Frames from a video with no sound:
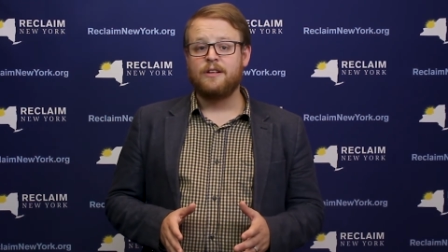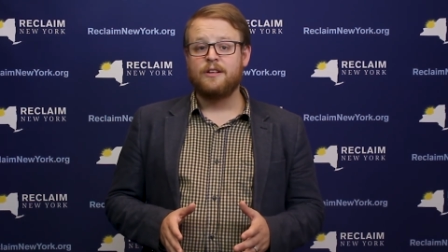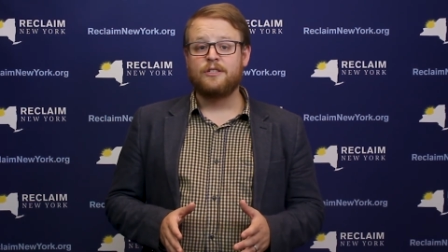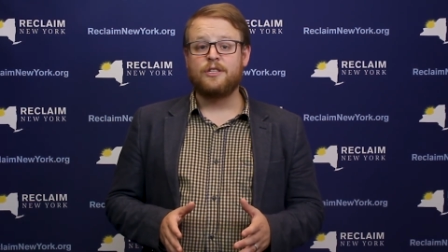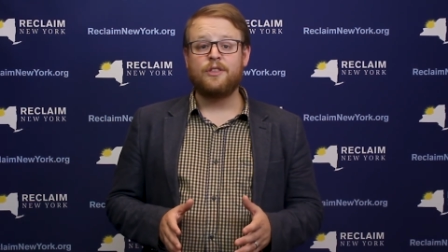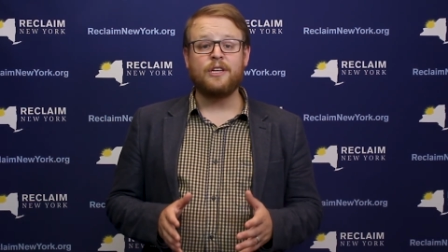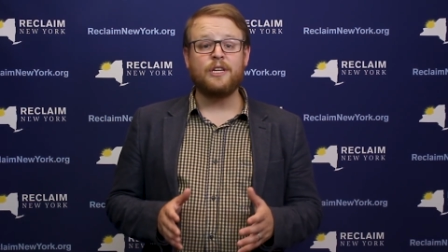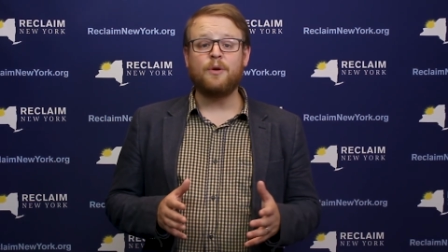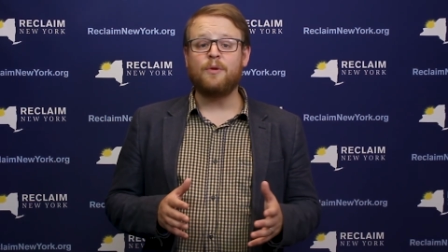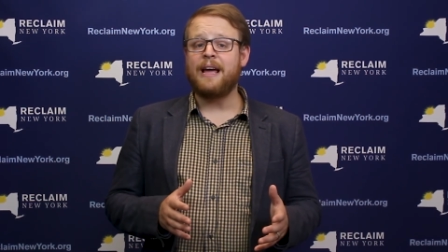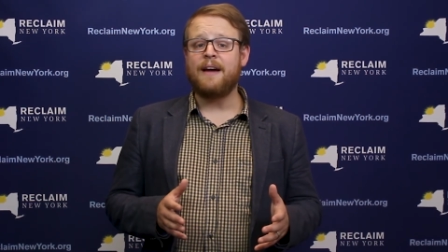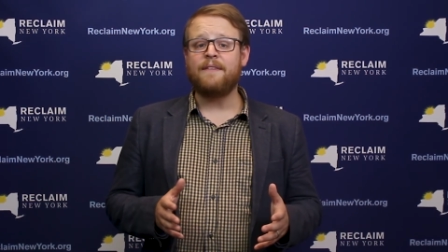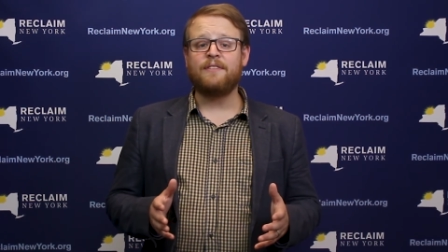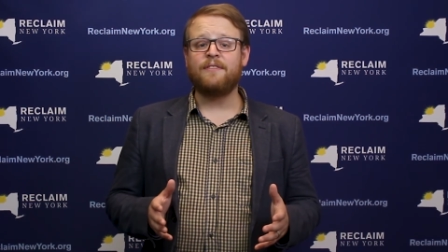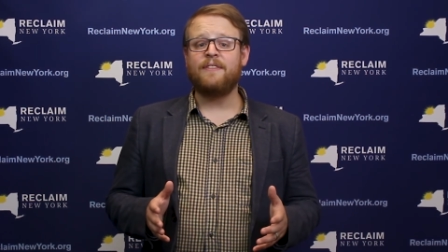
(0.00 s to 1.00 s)
so they don't
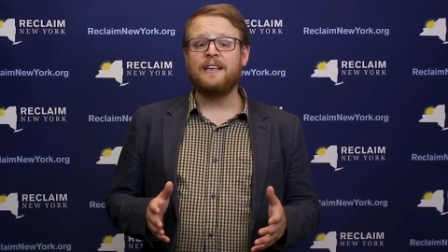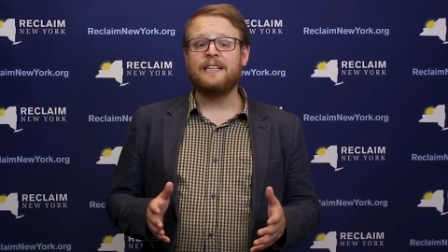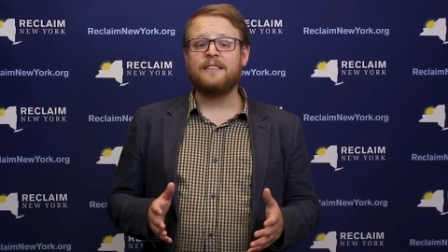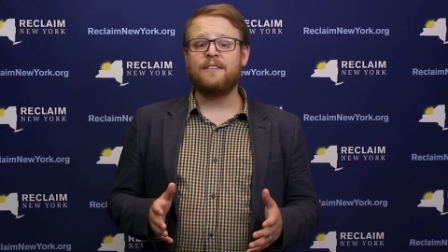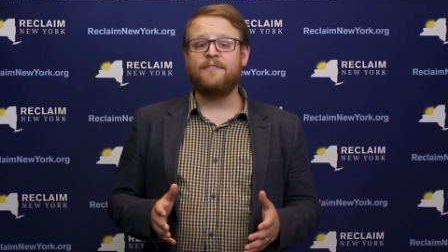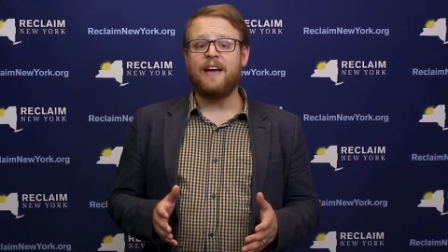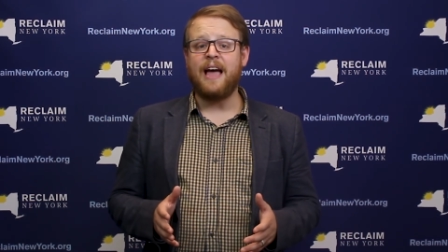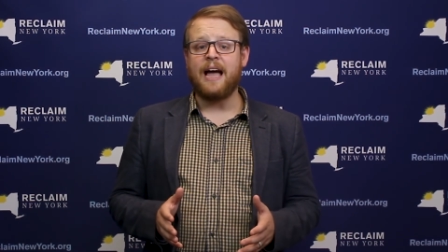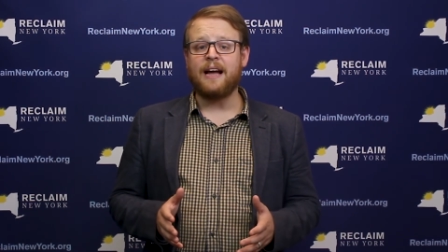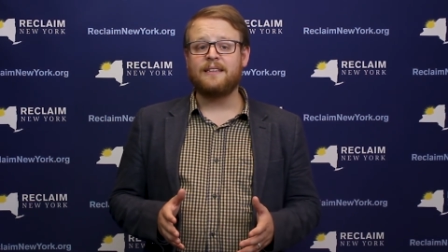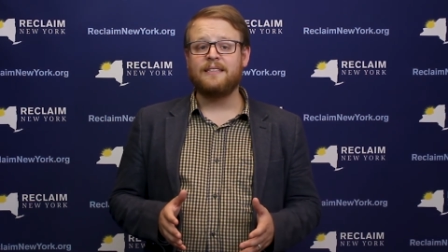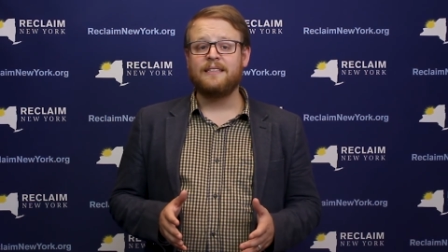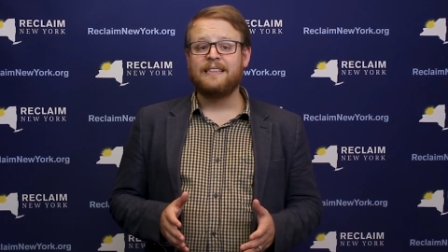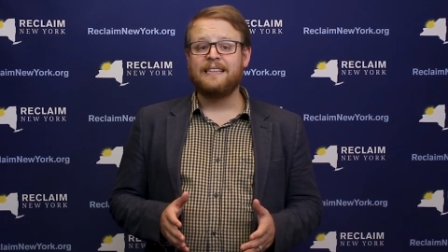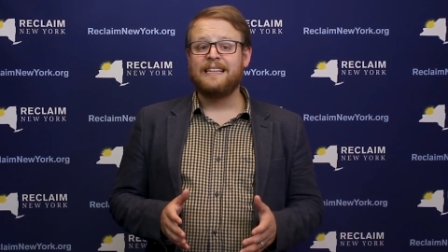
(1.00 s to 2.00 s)
have to face the
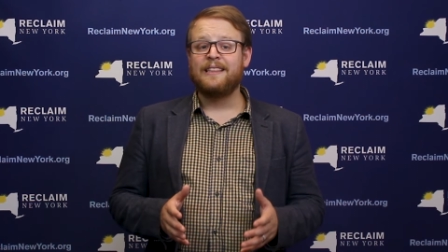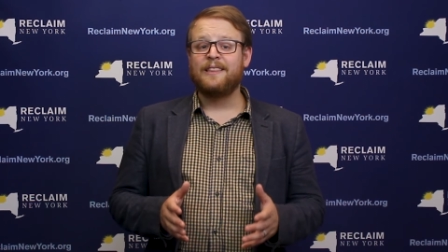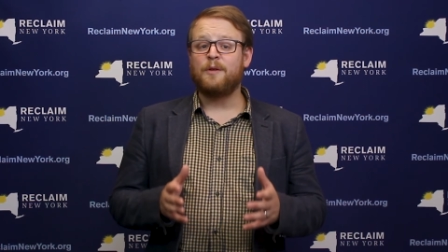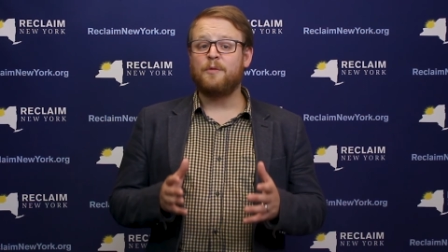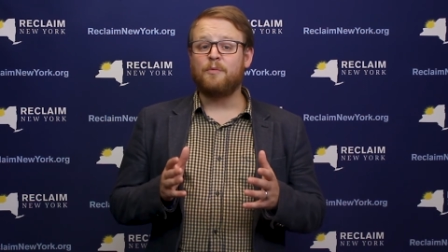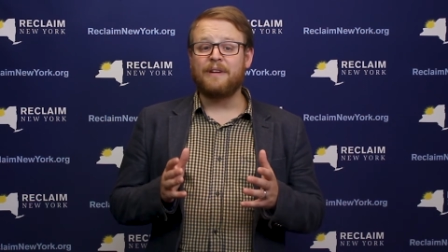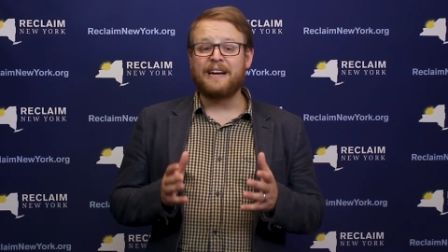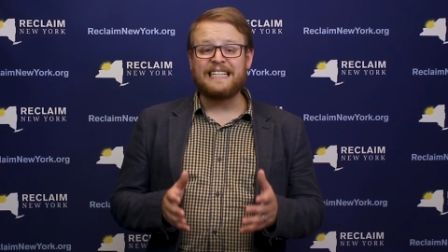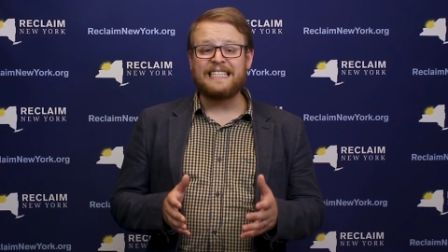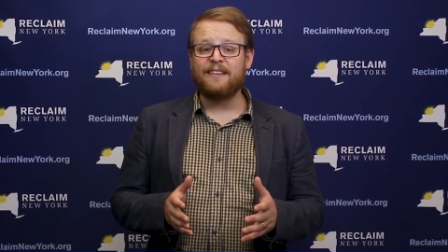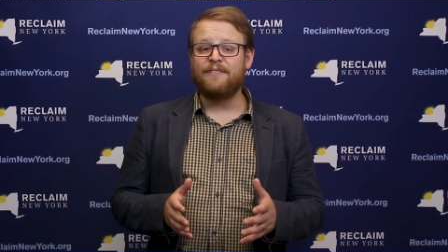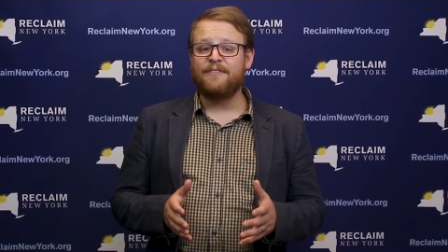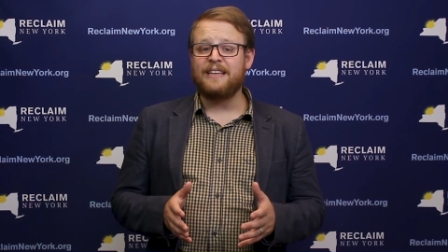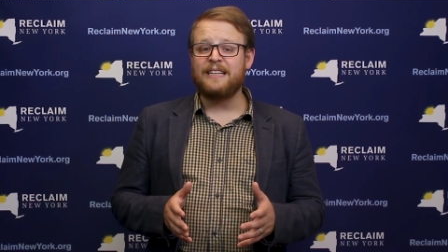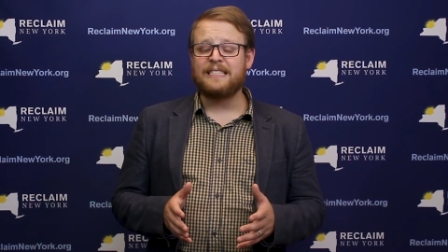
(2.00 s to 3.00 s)
fact that raising
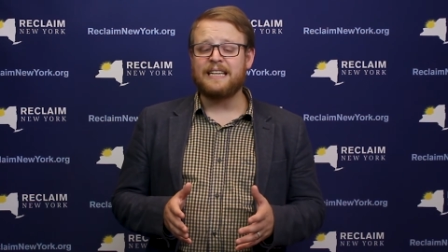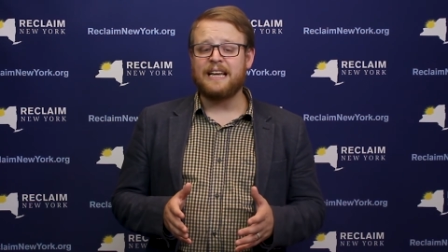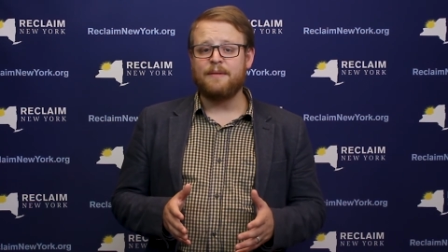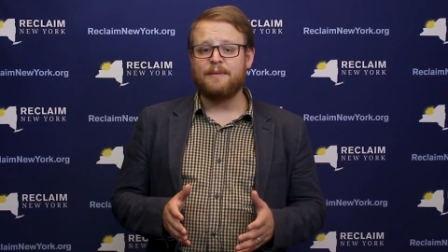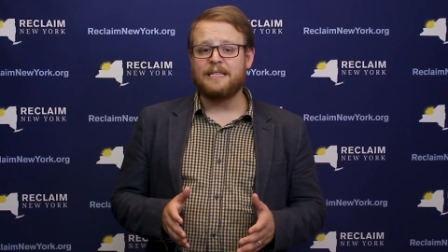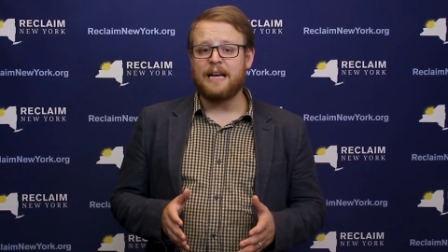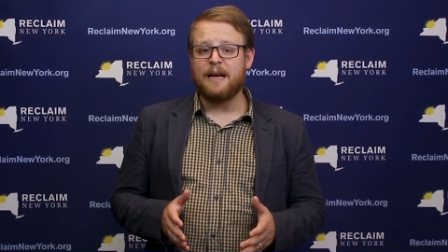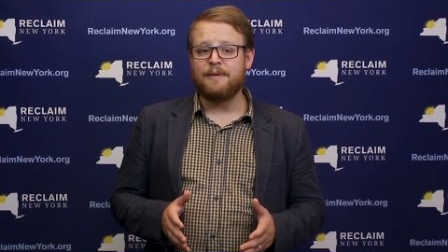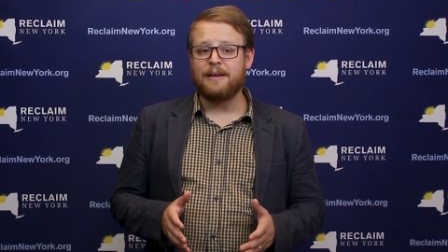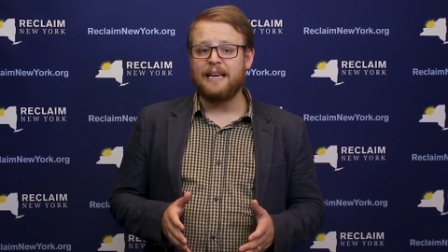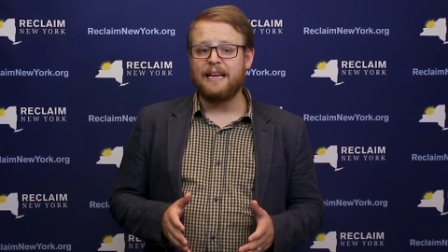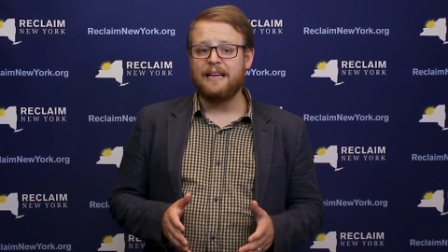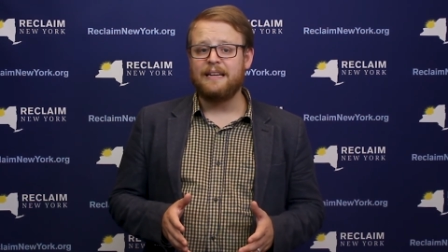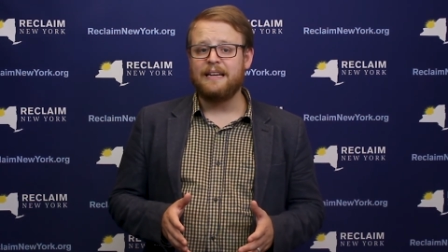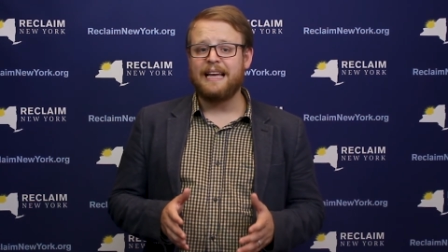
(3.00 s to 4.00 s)
fees time and time
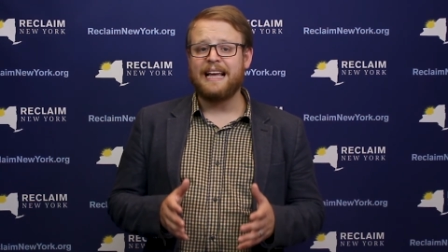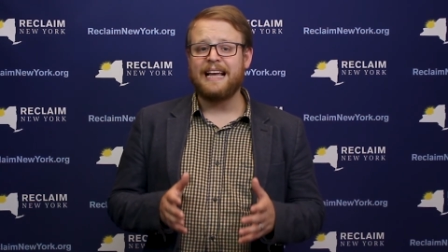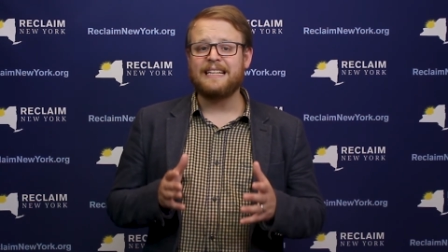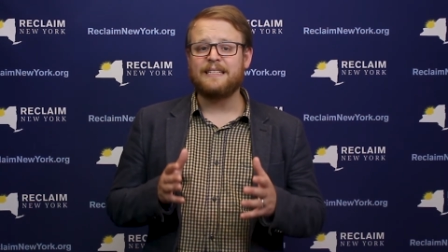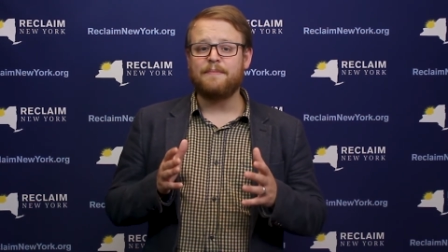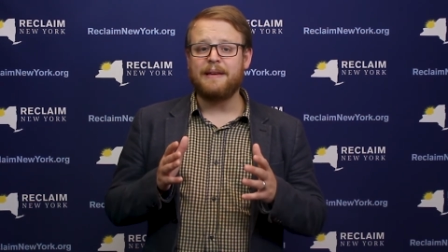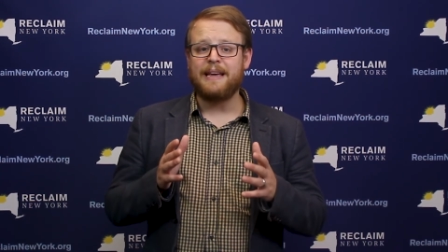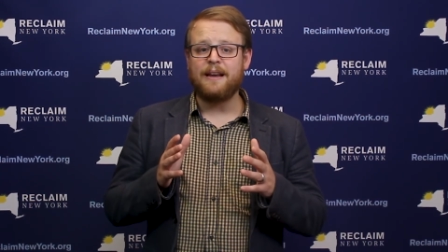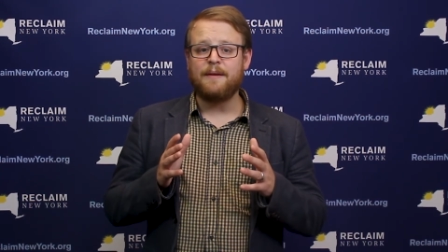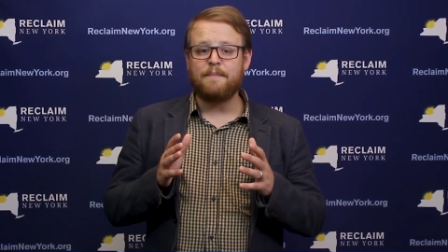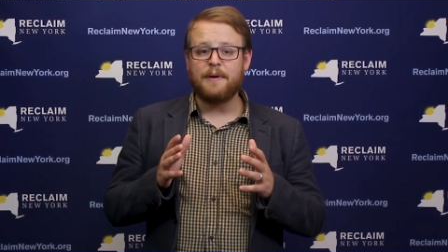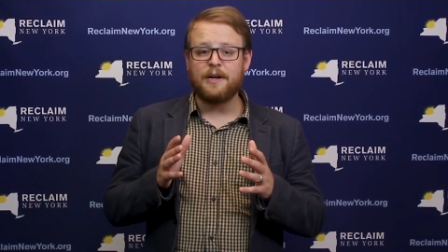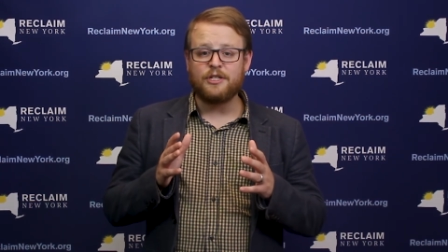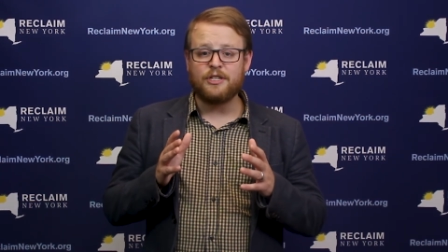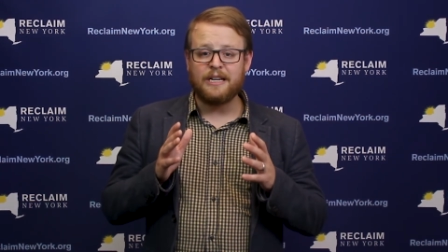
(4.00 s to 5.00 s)
again has made
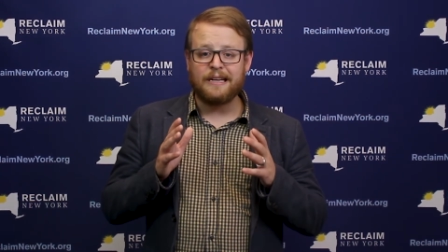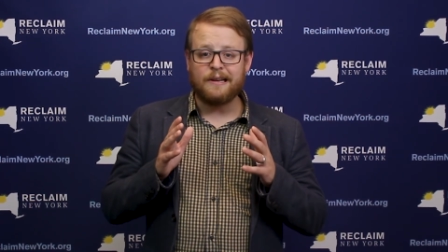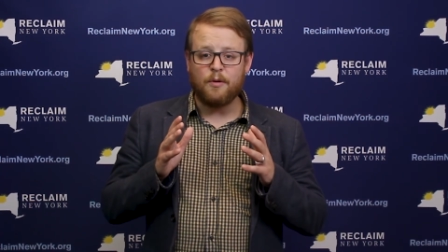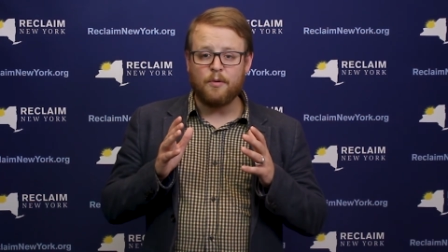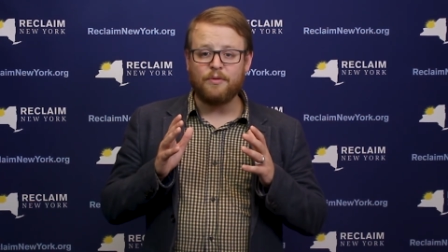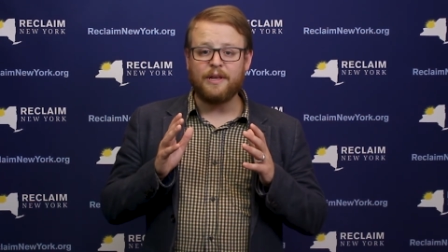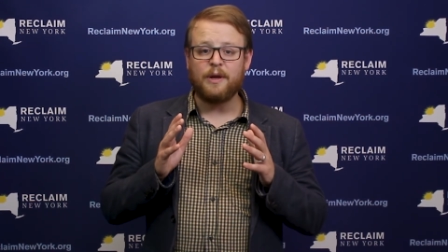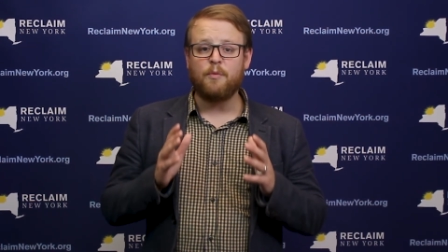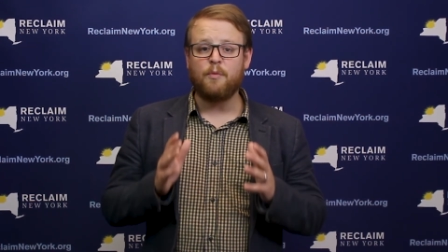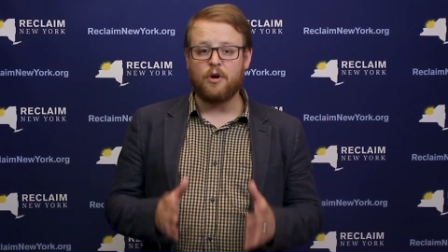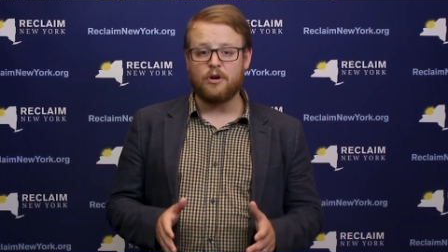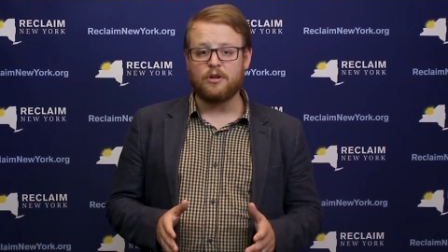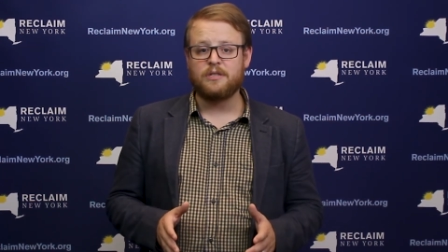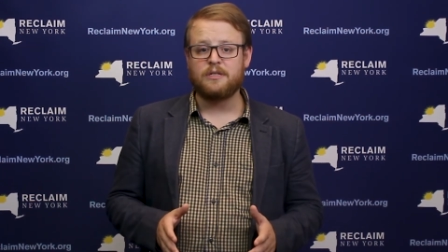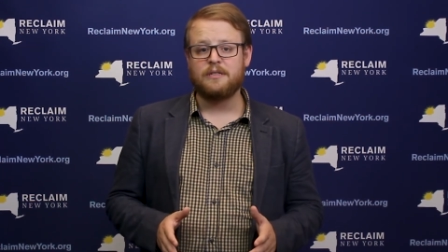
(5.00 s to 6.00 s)
budgeting only
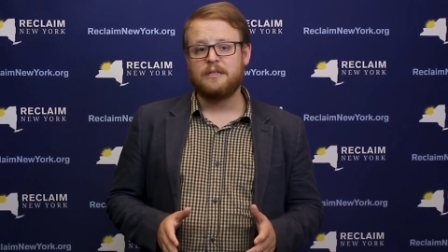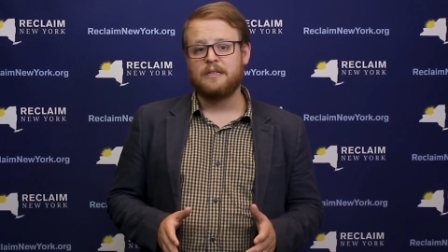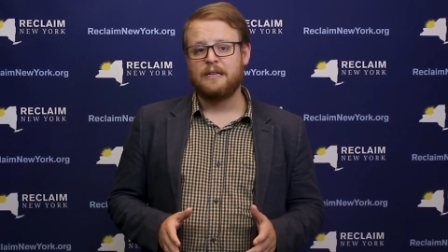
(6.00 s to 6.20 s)
worse.